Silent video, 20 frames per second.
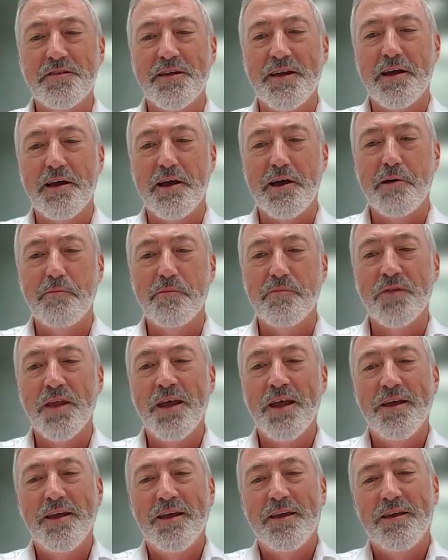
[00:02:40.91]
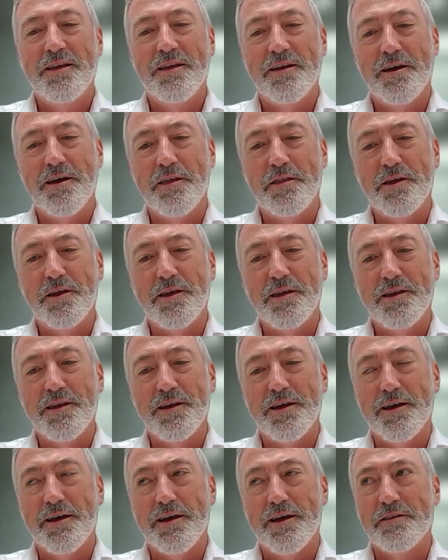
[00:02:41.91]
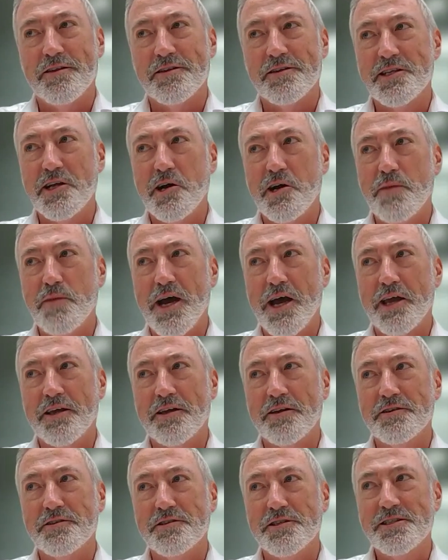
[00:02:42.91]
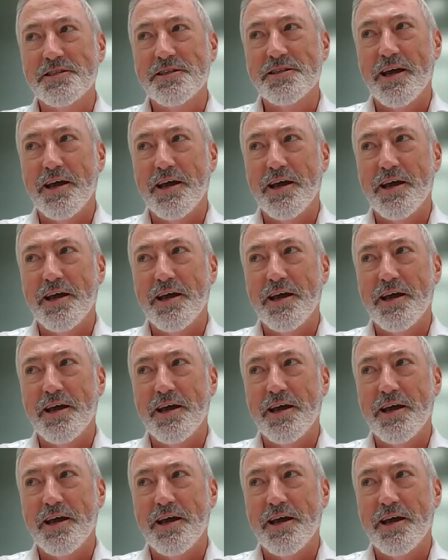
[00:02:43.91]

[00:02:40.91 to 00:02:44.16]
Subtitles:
the cell makers